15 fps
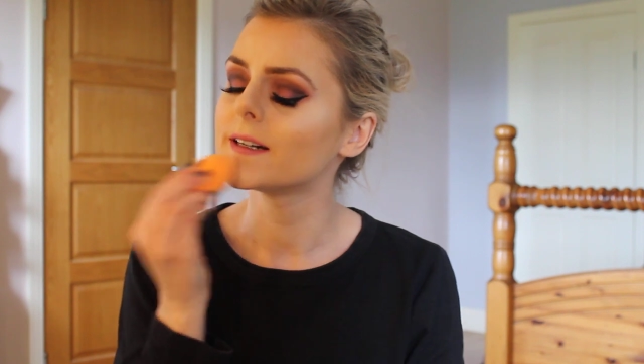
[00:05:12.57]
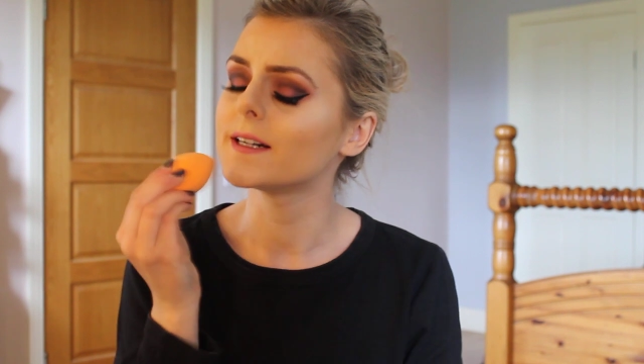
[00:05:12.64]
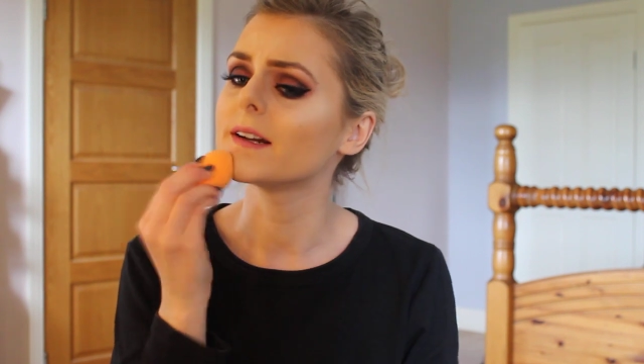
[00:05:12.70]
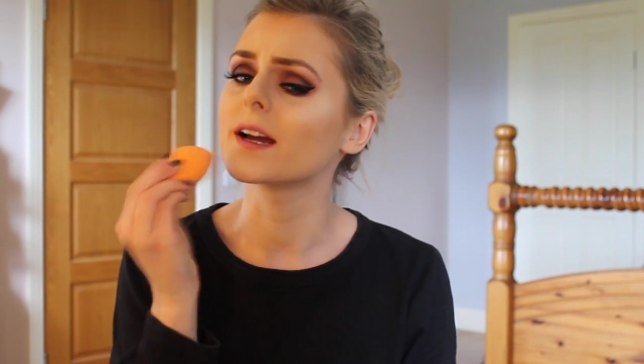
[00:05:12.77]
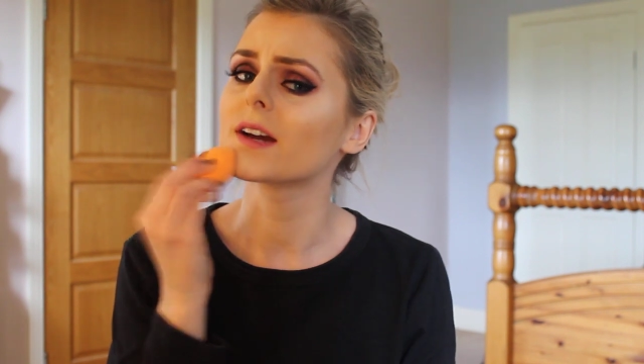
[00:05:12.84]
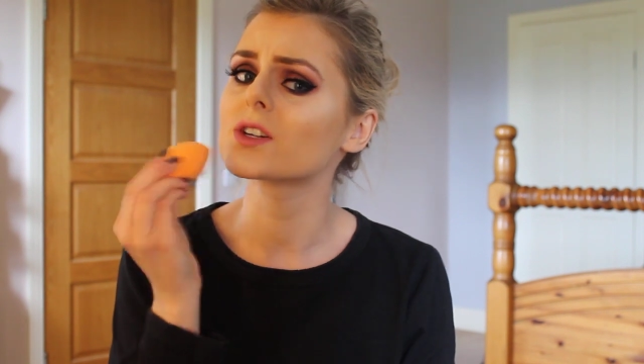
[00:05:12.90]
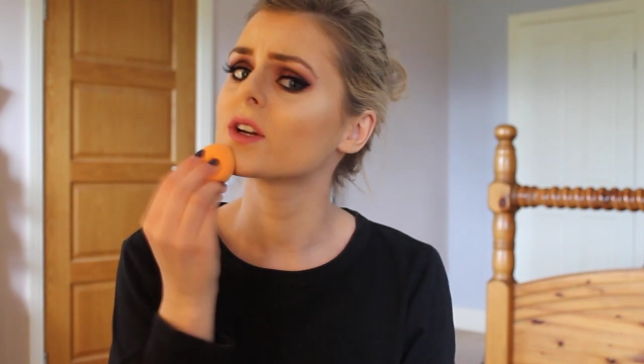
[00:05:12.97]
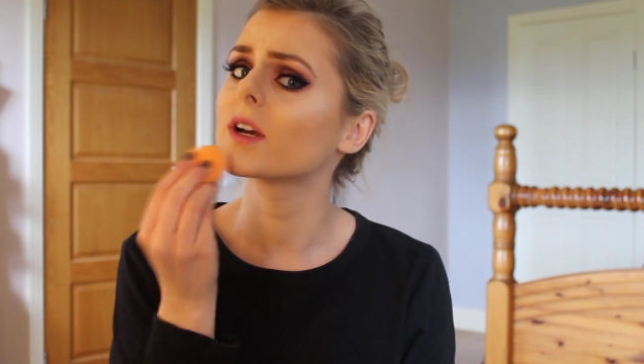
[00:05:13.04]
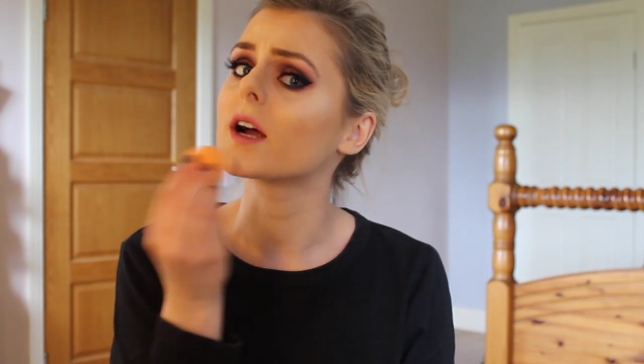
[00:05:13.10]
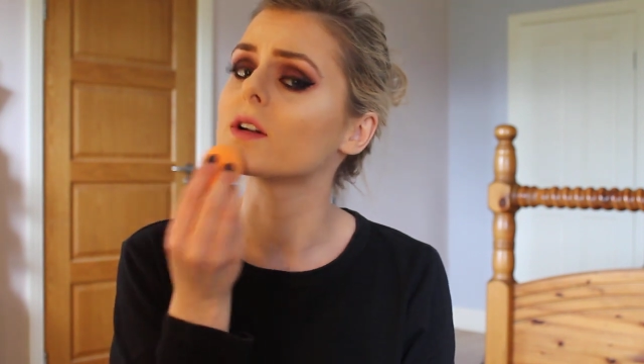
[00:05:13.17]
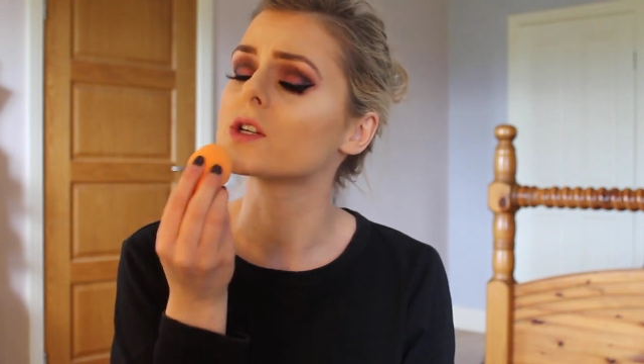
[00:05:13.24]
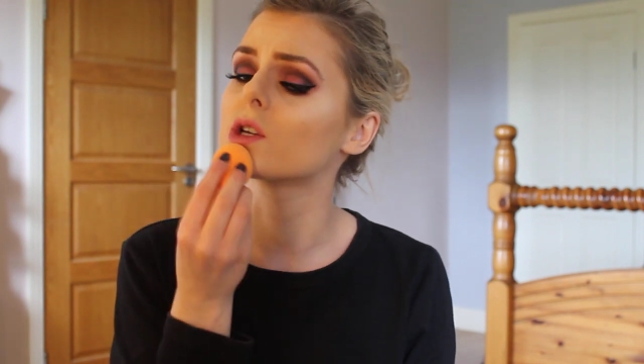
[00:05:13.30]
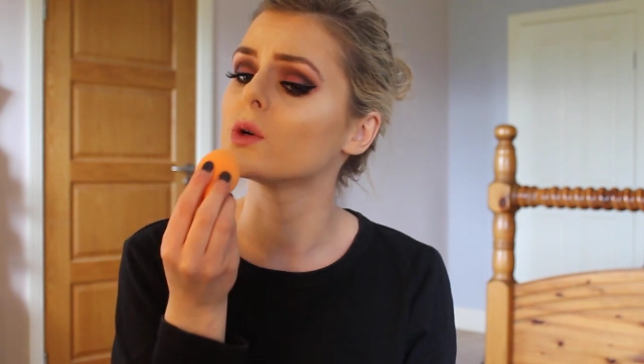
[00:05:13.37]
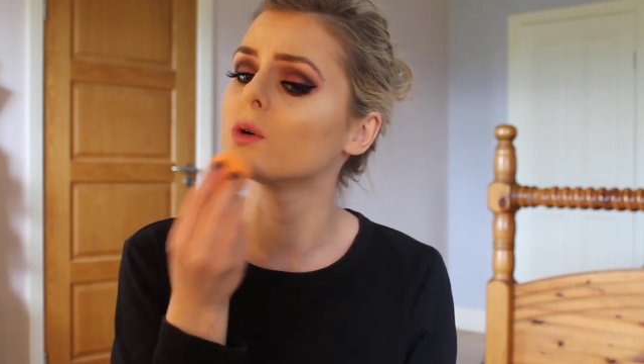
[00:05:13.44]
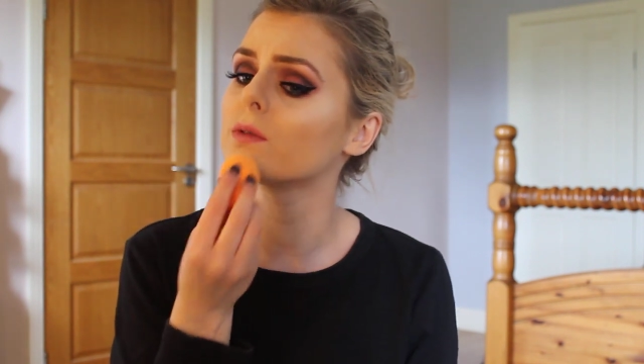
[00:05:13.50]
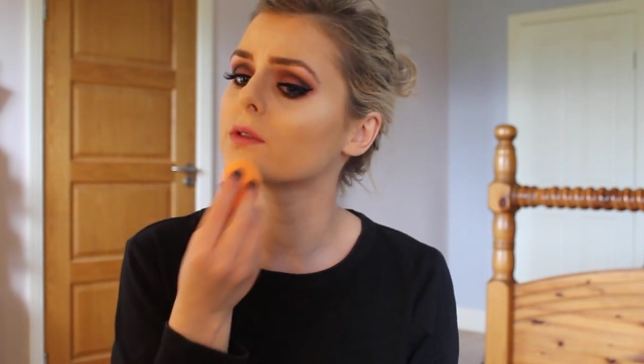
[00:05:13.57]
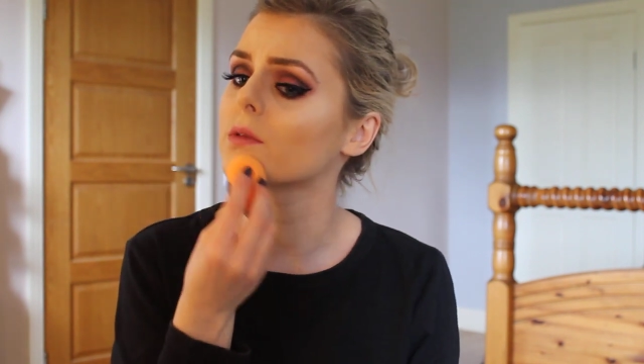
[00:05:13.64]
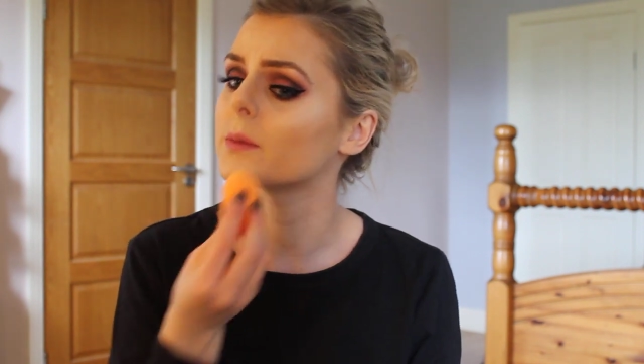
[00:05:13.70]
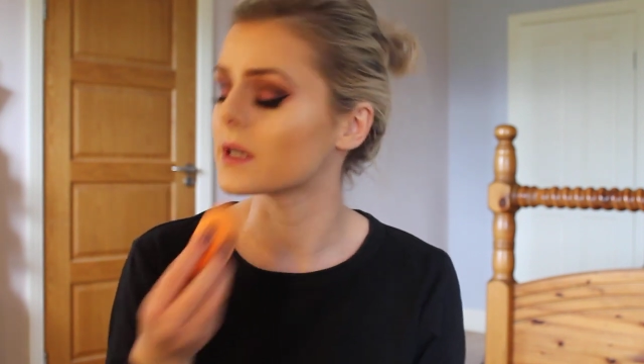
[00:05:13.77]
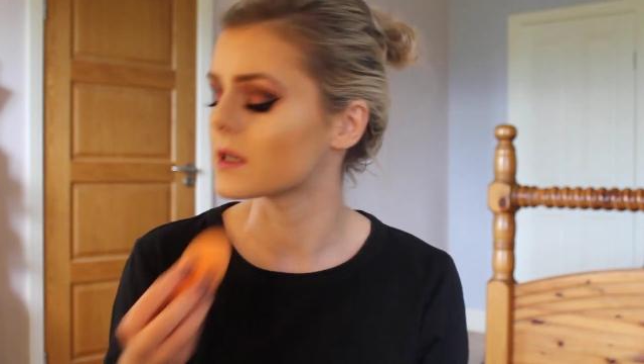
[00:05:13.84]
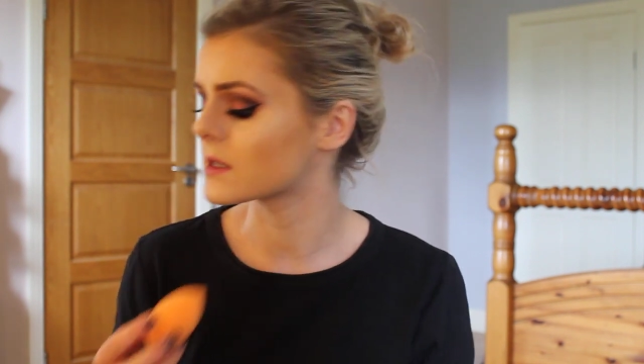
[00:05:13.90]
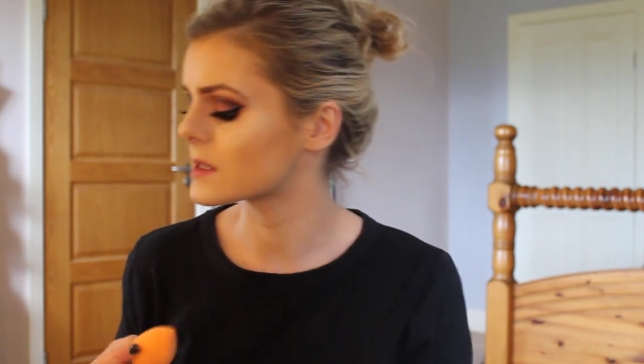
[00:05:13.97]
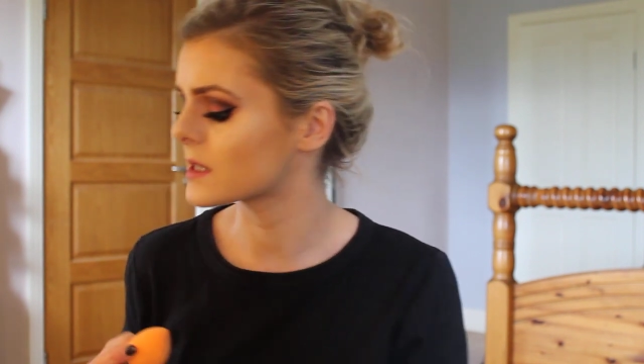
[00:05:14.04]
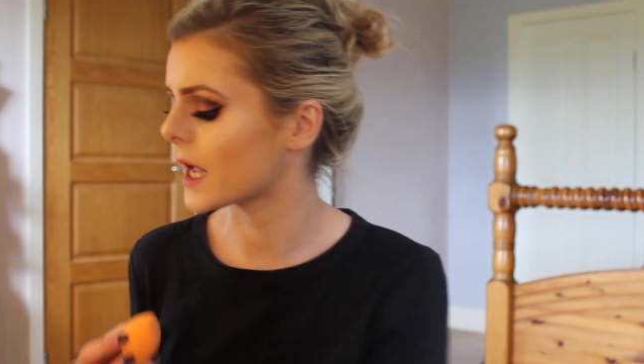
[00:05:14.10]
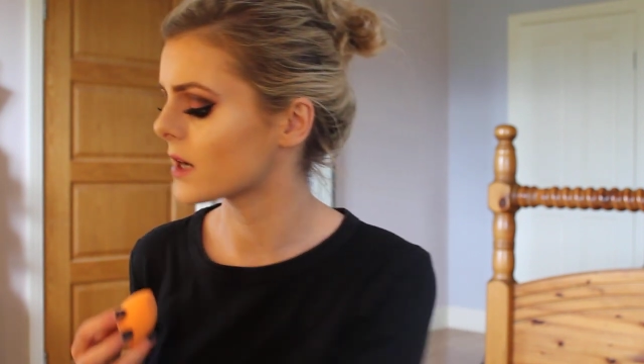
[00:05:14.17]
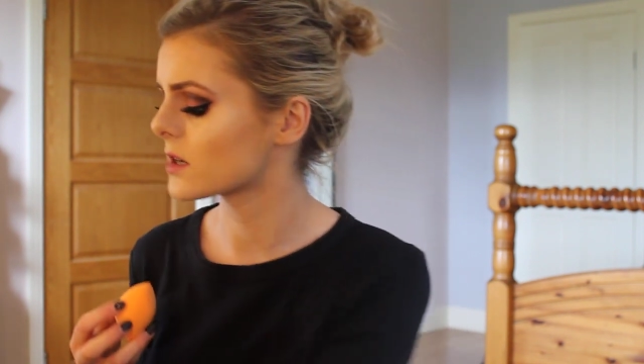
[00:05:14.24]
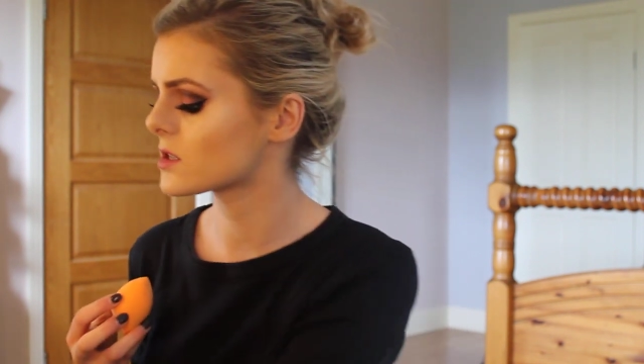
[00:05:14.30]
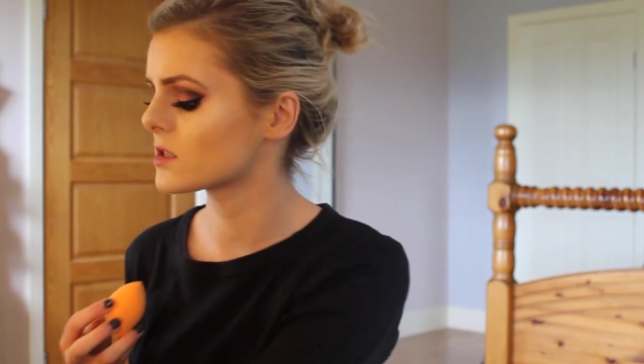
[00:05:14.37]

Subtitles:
I actually got 2 of them in a set,